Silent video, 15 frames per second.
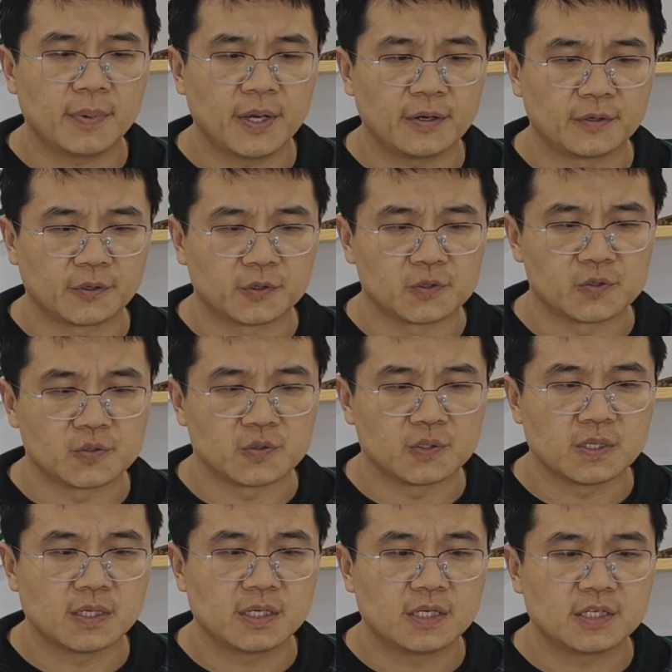Peru,
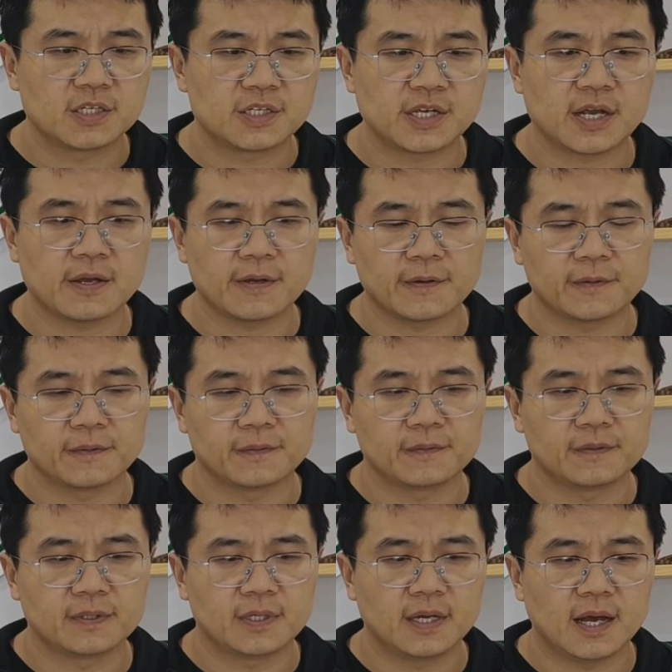Chile,
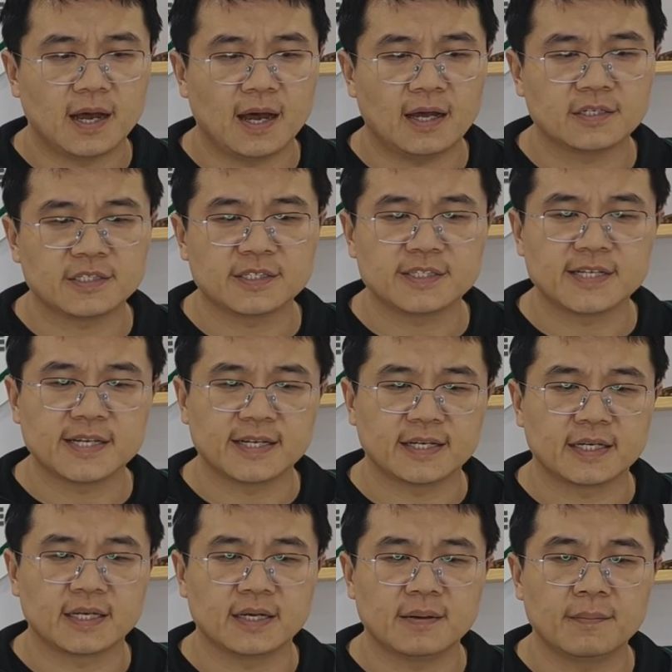
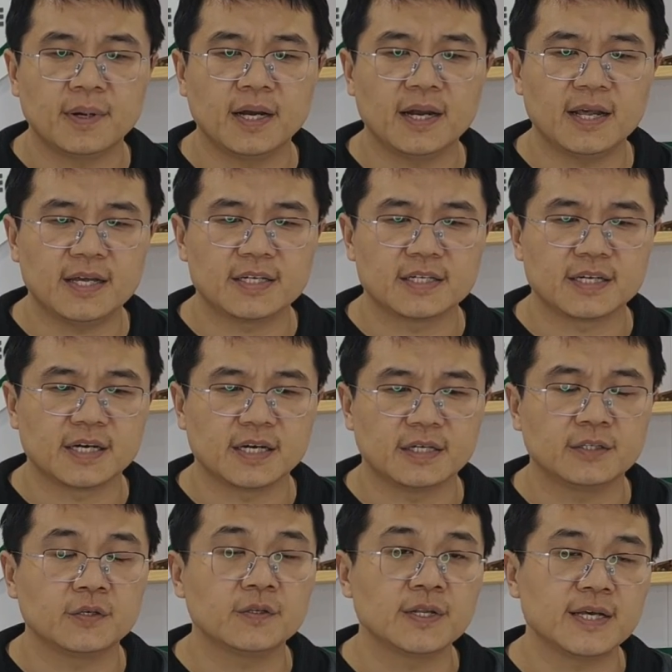Argentina, Malaysia,
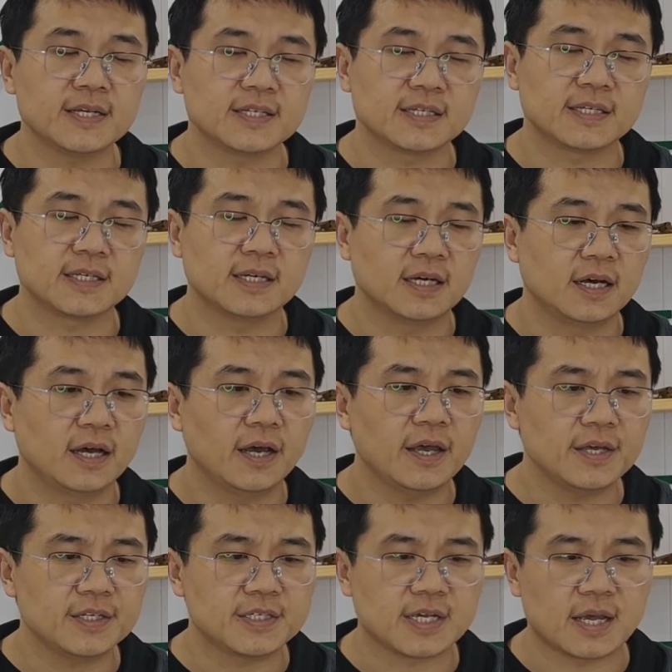Indonesia,
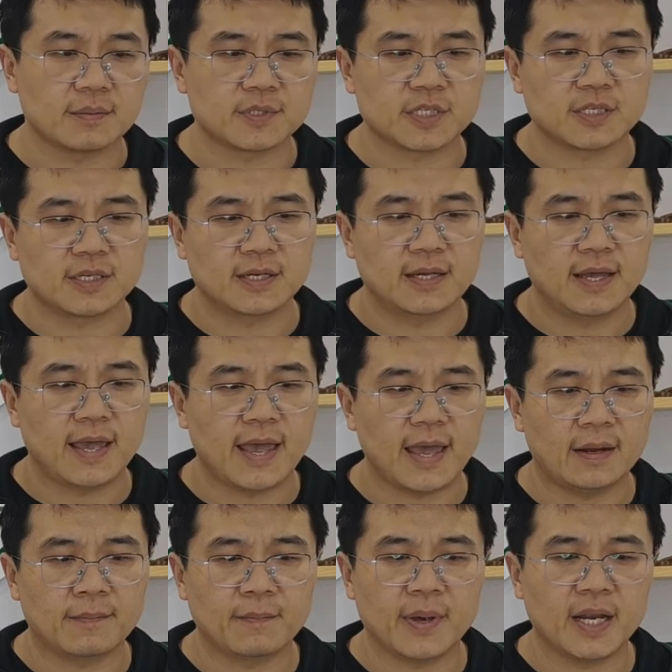Egypt,
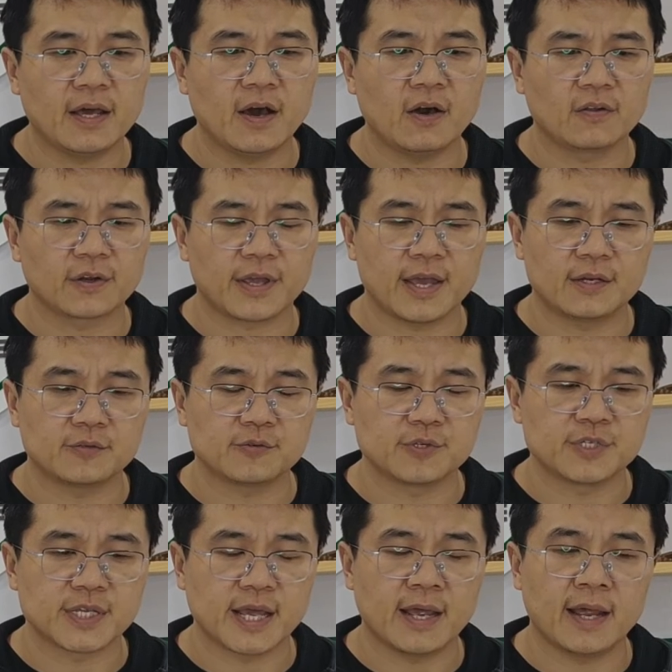and many other
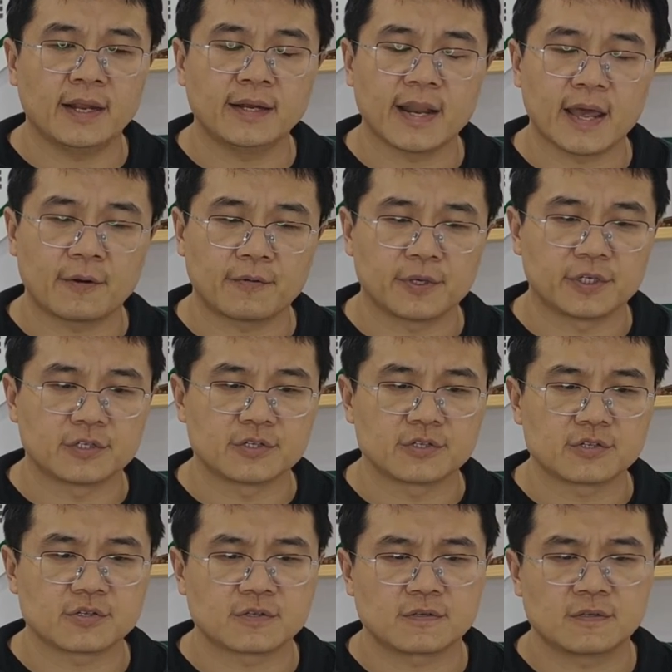countries and
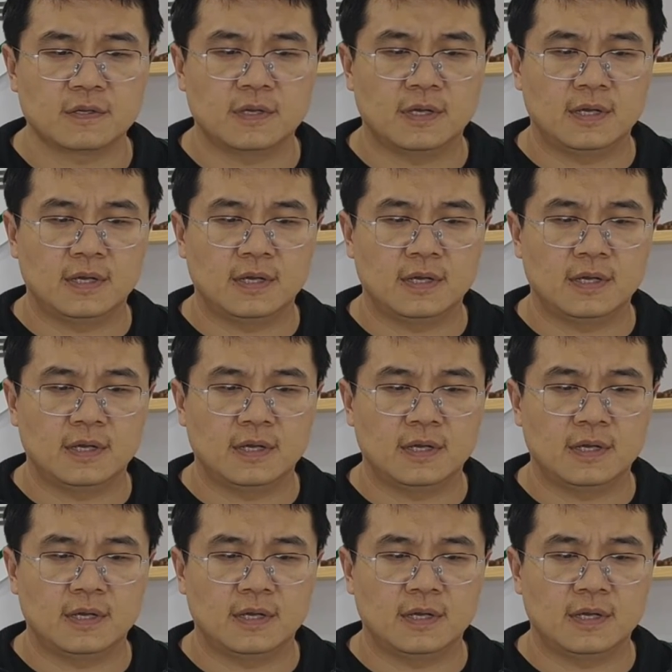areas.